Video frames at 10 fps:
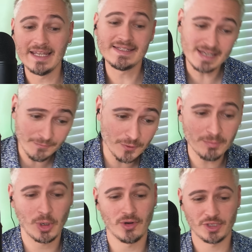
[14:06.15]
in a
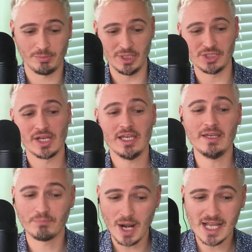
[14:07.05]
different part of the speech,
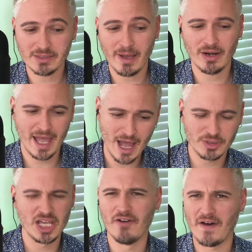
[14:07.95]
he brags about how
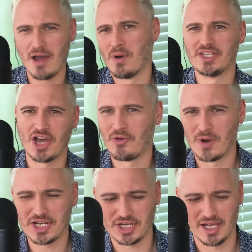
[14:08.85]
tough I was on
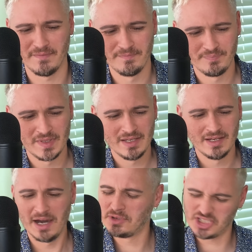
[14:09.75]
Russia.
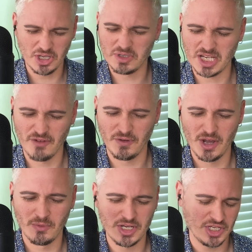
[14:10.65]
I was so tough
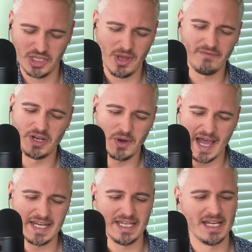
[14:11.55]
on Russia, you have no
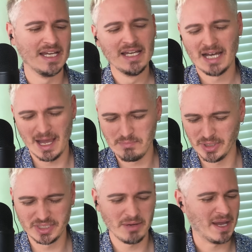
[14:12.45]
idea. I
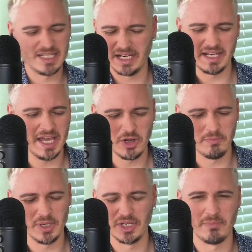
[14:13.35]
built up, I did a
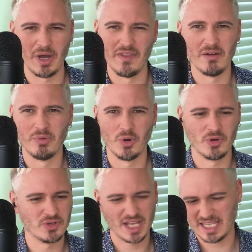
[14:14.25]
NATO buildup on their
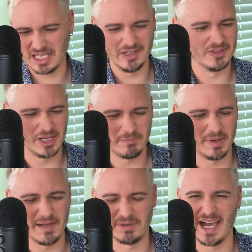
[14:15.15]
borders. I killed their
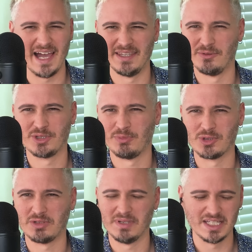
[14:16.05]
pipeline. There was
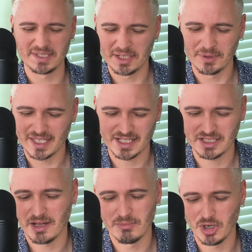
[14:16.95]
supposed to be a deal with
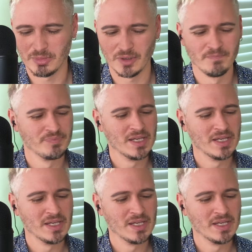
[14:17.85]
ExxonMobil.